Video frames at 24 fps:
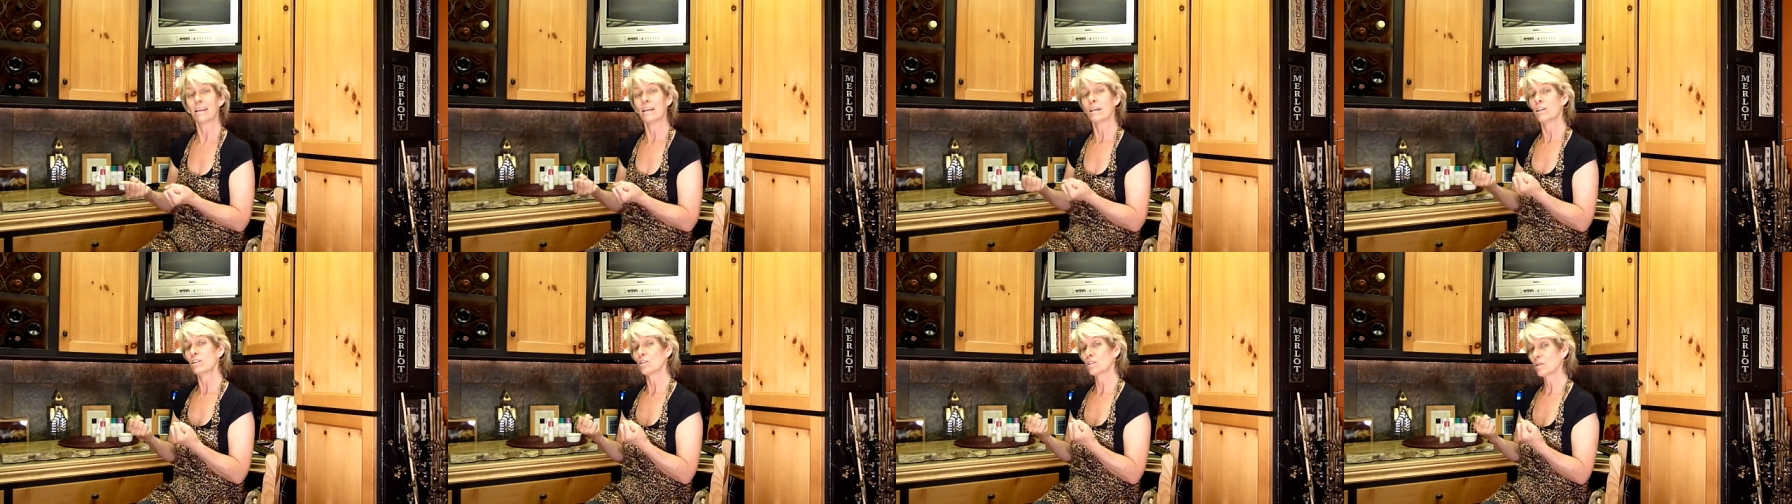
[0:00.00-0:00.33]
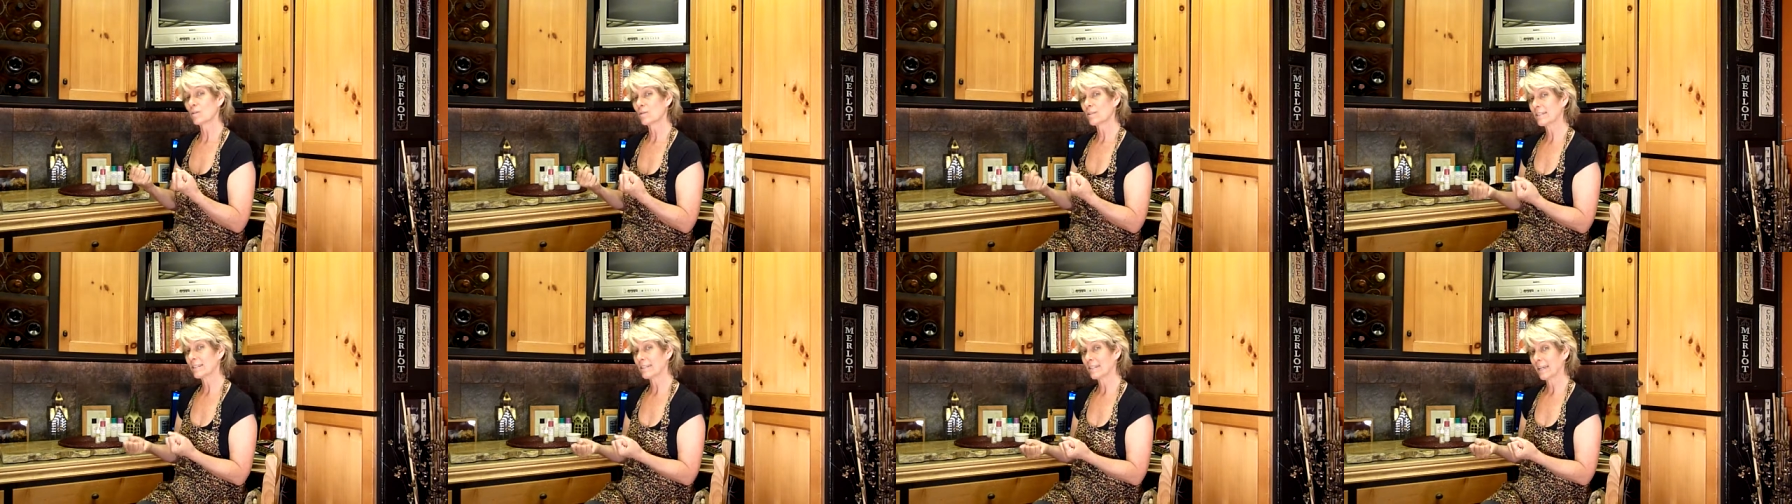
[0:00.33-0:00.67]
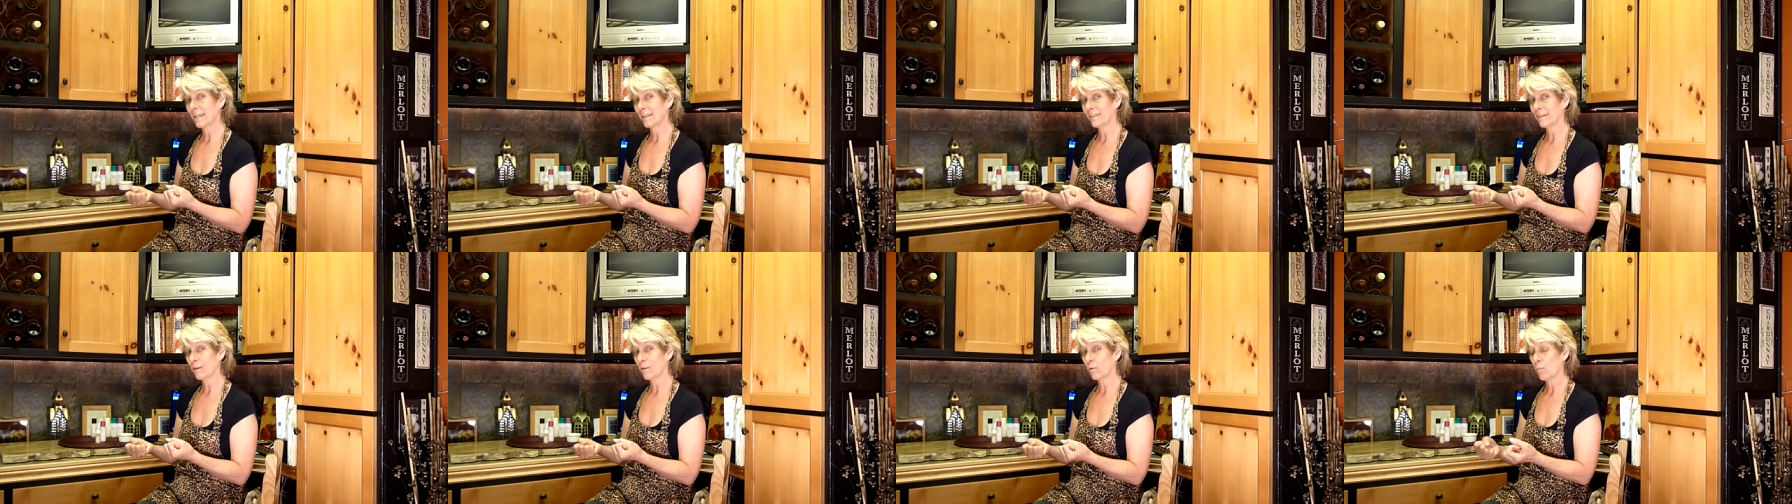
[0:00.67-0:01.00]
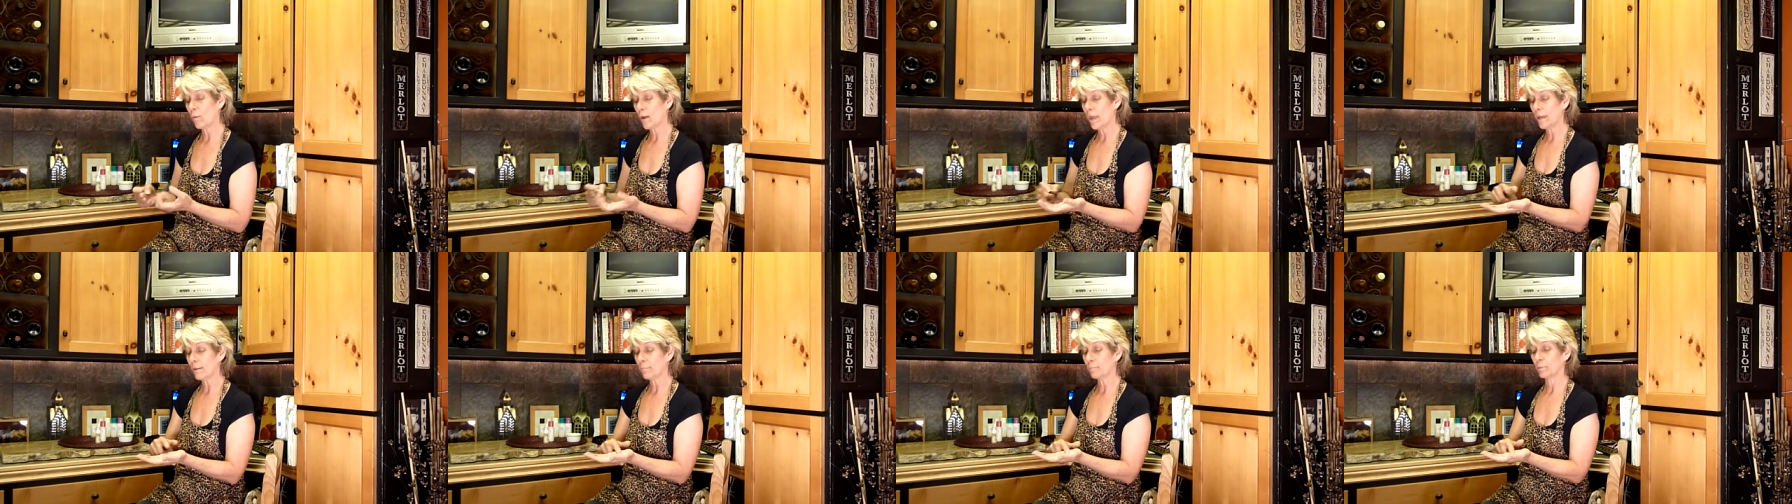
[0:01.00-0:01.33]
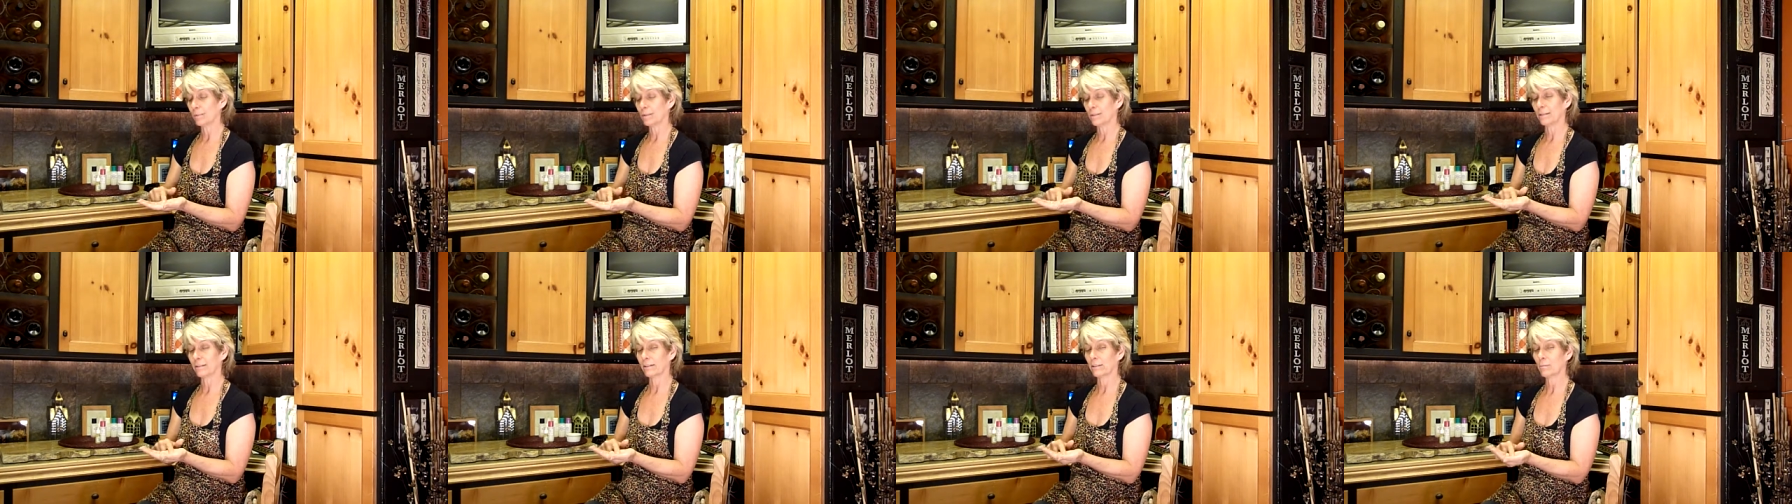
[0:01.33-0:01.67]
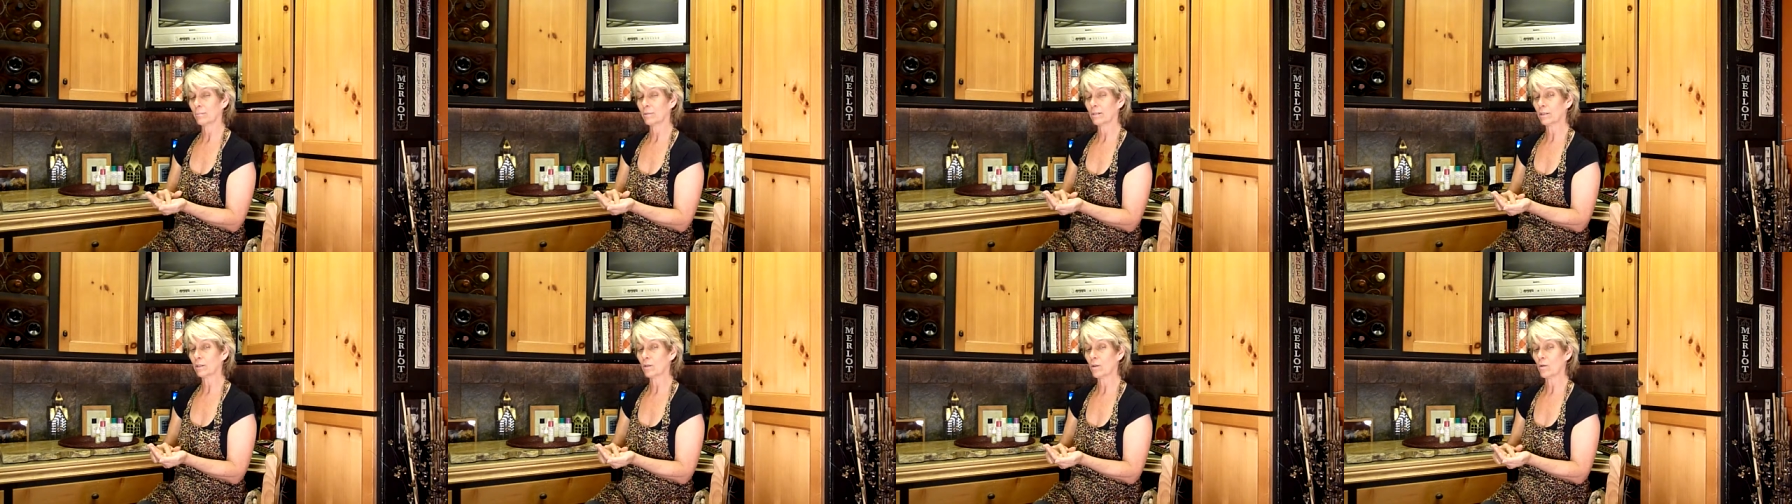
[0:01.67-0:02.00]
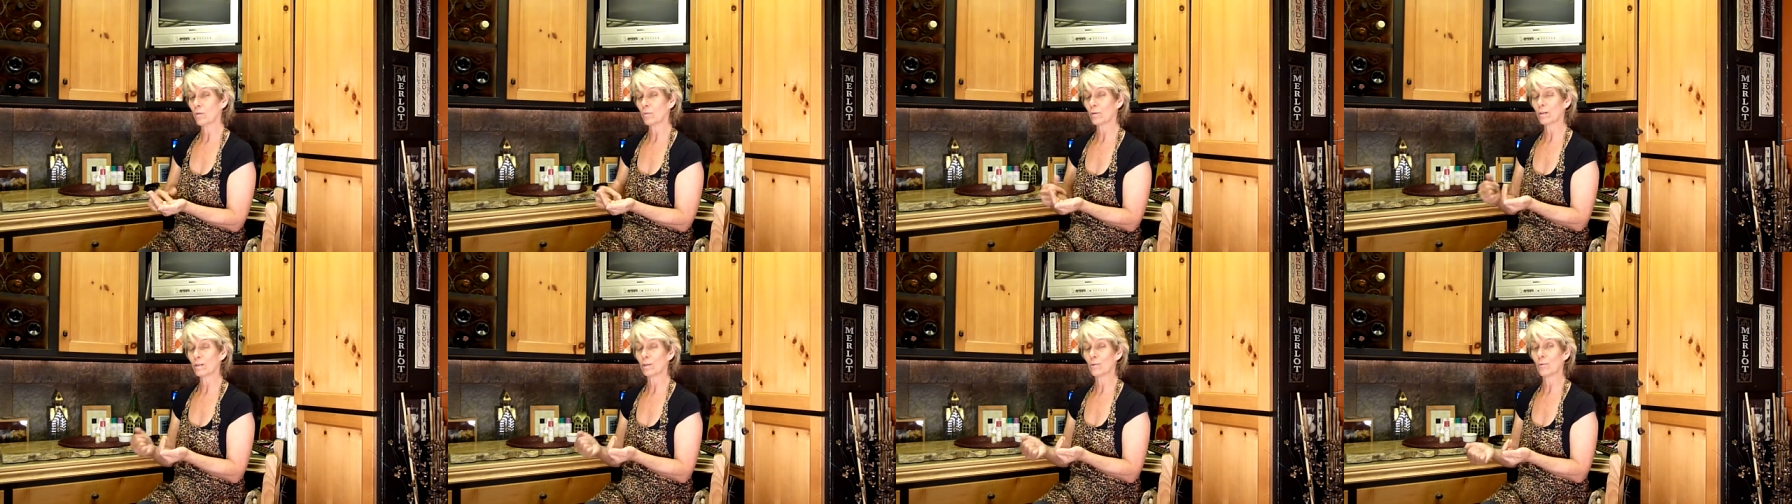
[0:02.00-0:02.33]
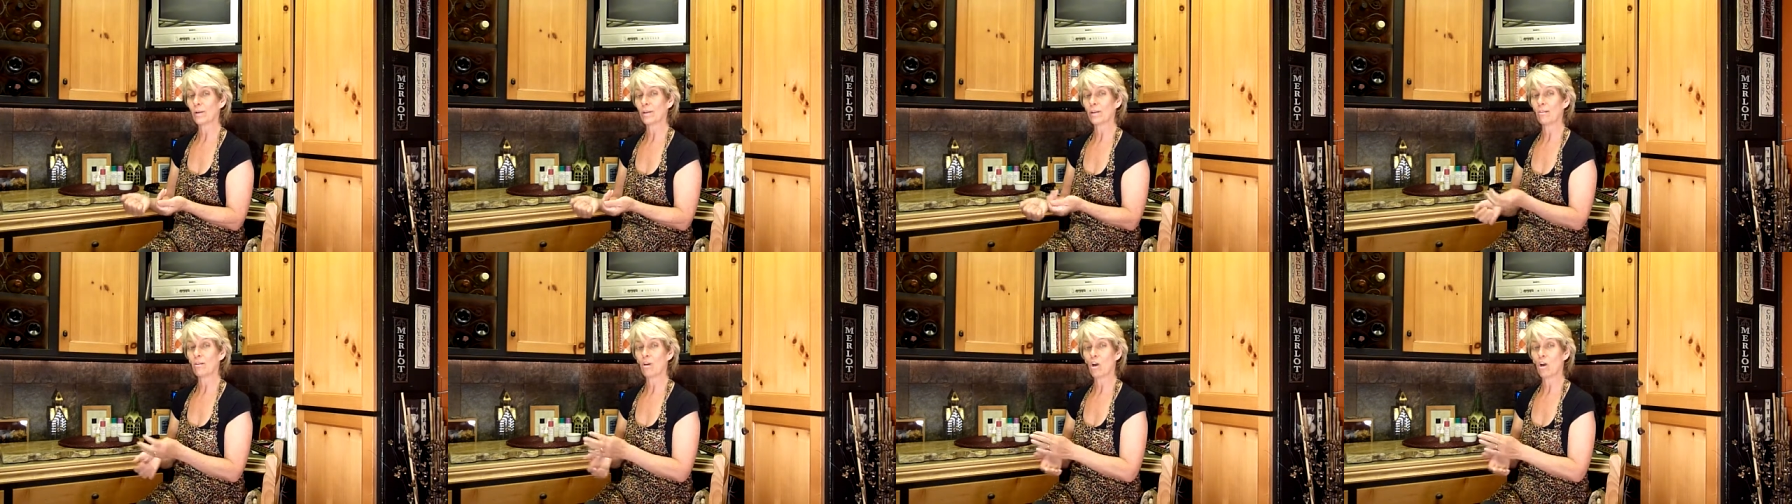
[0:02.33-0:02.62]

So stand there wet, put a little bit of coconut oil